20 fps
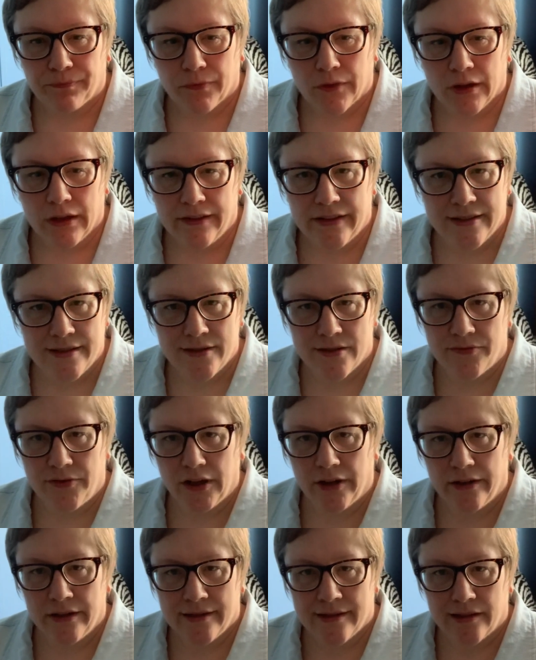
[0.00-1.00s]
This is a
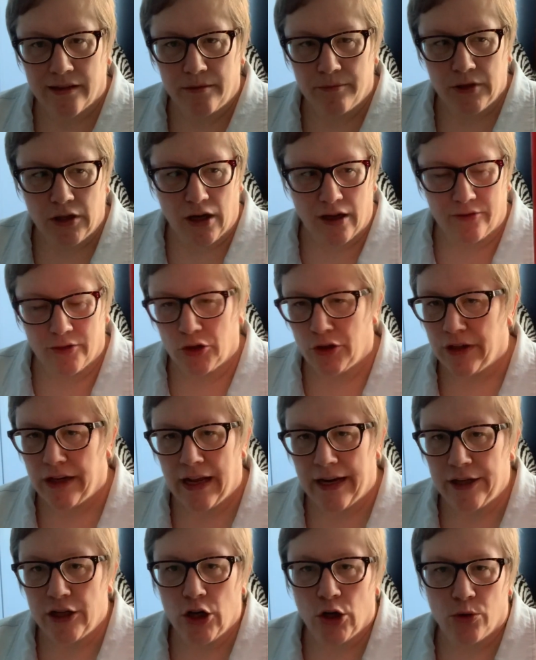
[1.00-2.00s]
very slim novel, and
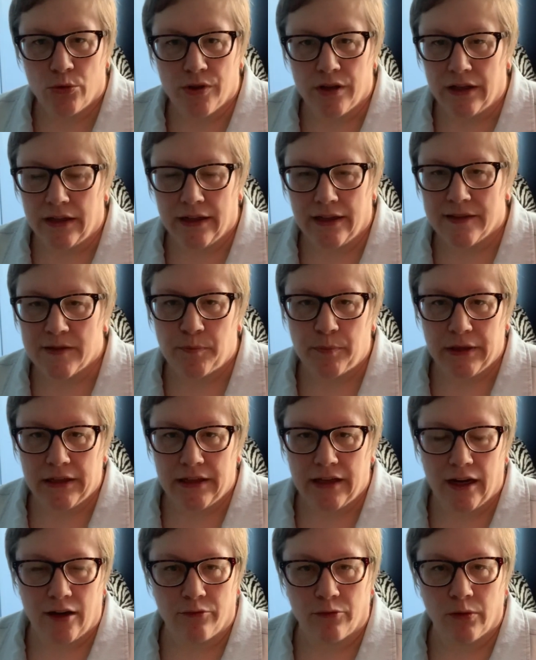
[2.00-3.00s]
I know that it's
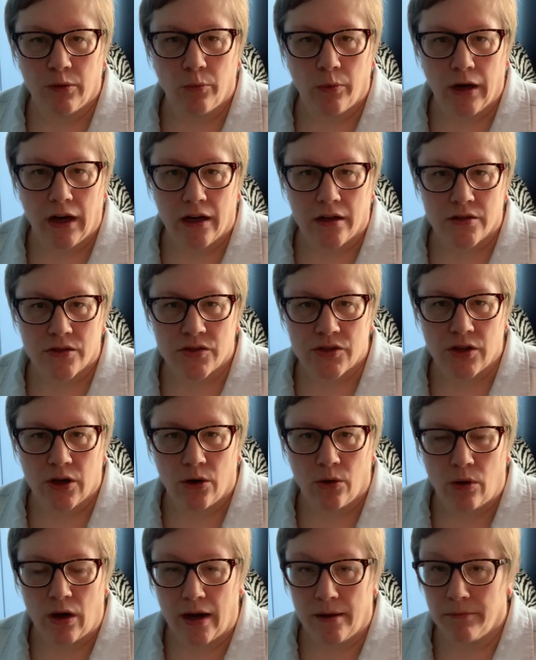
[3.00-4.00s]
been everywhere,
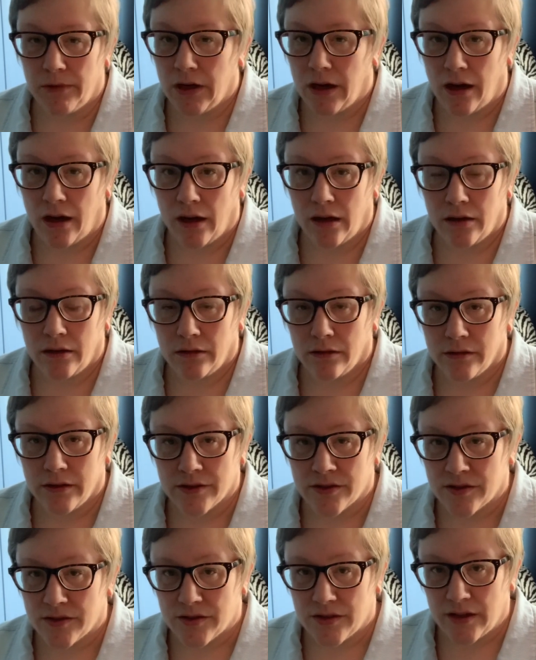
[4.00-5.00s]
so
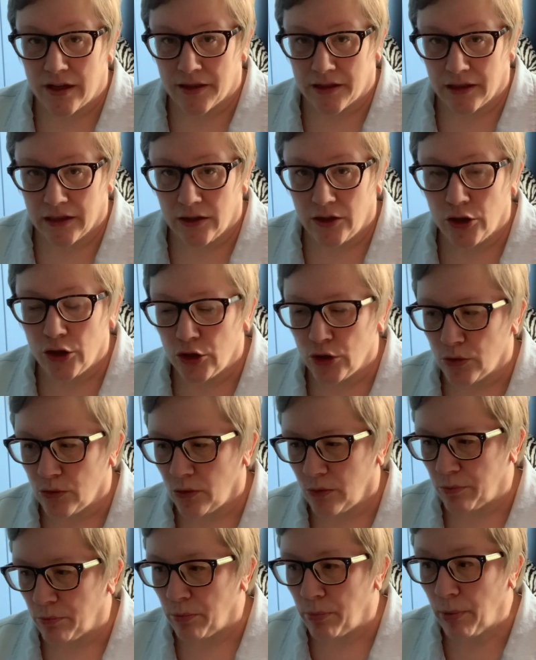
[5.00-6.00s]
this is nothing
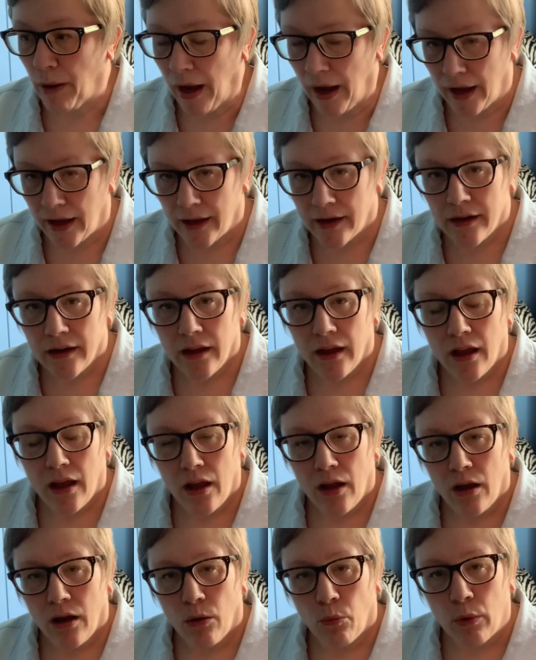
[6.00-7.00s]
new. But
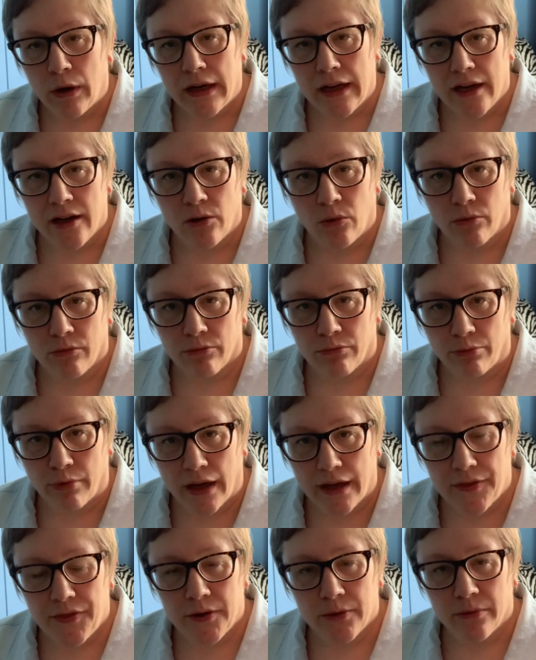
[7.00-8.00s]
when I
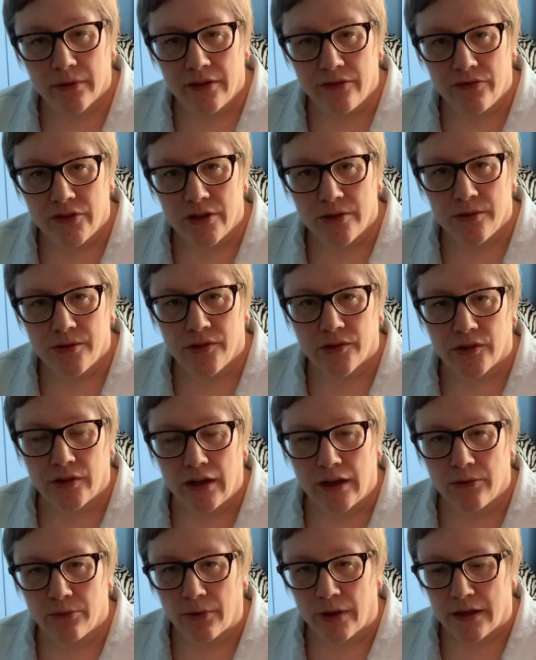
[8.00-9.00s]
read the reviews and
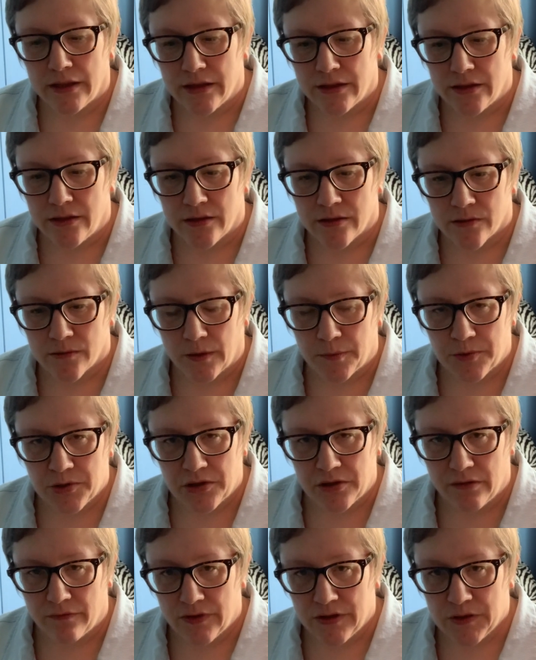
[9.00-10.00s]
I read the
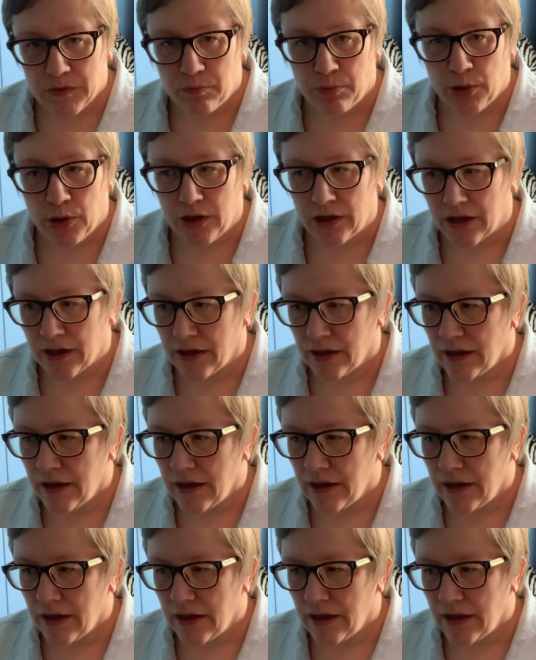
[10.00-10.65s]
description of this book,